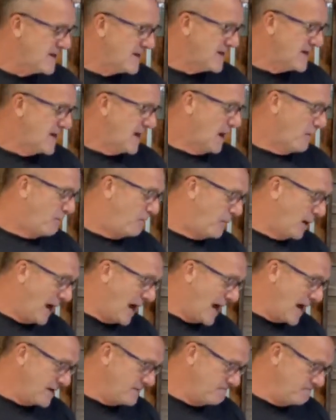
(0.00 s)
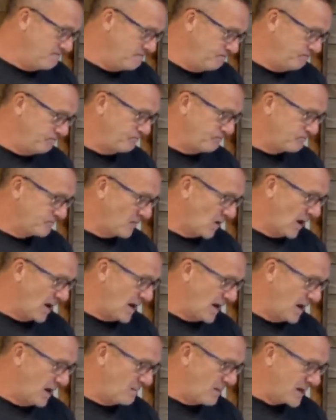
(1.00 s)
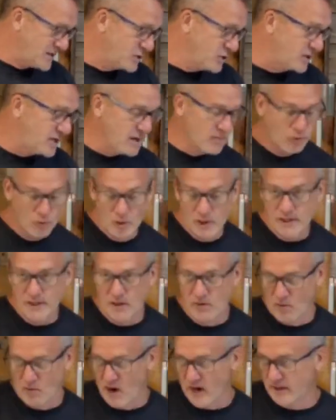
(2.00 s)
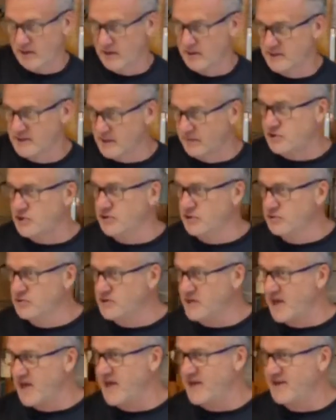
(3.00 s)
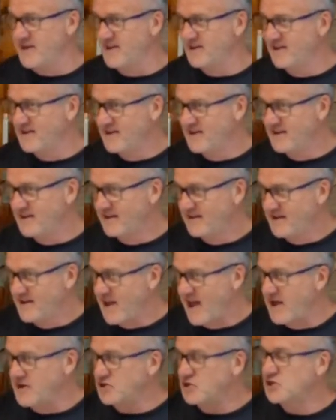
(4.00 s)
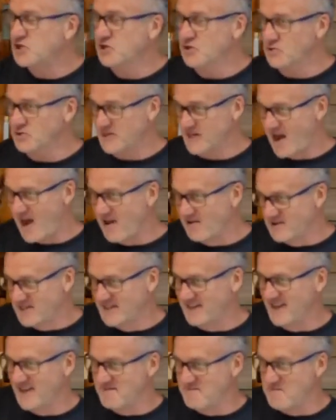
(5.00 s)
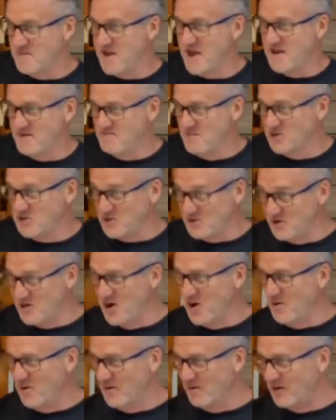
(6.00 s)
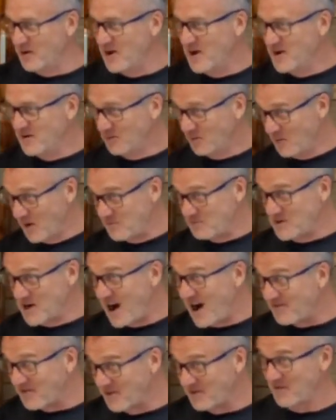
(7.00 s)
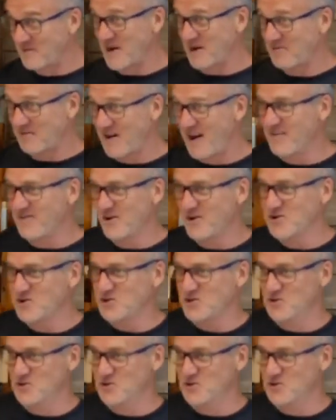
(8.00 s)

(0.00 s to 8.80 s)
But I do keep really good records of shoes in and shoes out. And most of you know we were ripped off of about 500 shoes